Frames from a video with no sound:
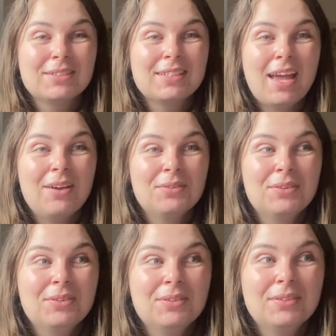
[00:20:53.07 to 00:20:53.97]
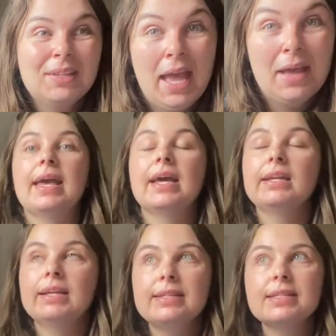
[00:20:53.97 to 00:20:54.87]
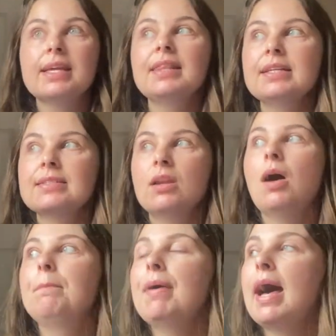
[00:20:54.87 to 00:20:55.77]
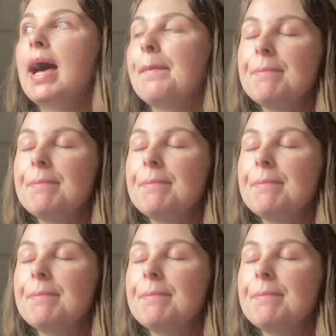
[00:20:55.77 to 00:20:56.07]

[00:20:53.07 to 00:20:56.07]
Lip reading: So yeah, and I did get this a lot by